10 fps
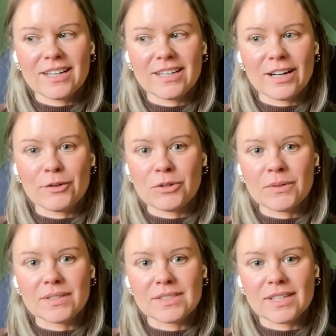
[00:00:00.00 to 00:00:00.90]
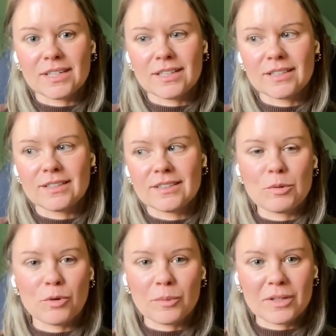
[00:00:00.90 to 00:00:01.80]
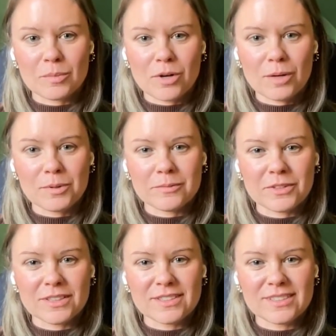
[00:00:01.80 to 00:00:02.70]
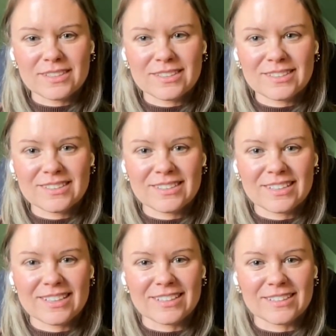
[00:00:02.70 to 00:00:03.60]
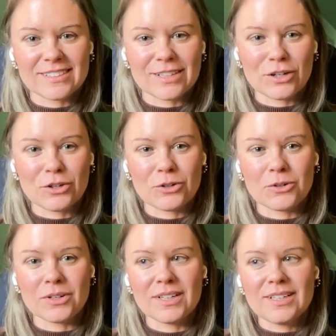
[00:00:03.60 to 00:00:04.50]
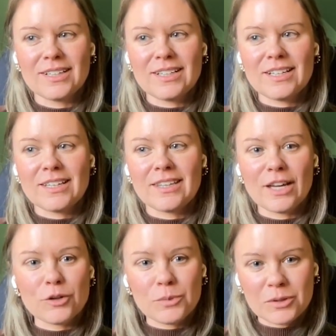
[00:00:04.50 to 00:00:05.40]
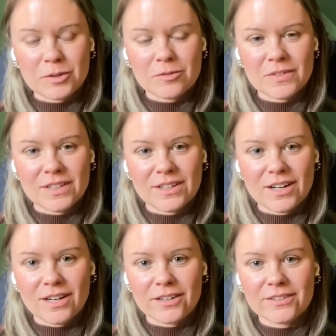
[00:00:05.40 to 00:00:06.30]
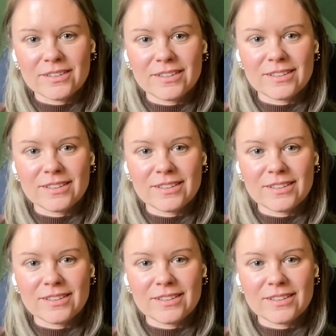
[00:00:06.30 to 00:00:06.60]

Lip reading: And I would always say, tell me more about the problem first. And so then we would figure out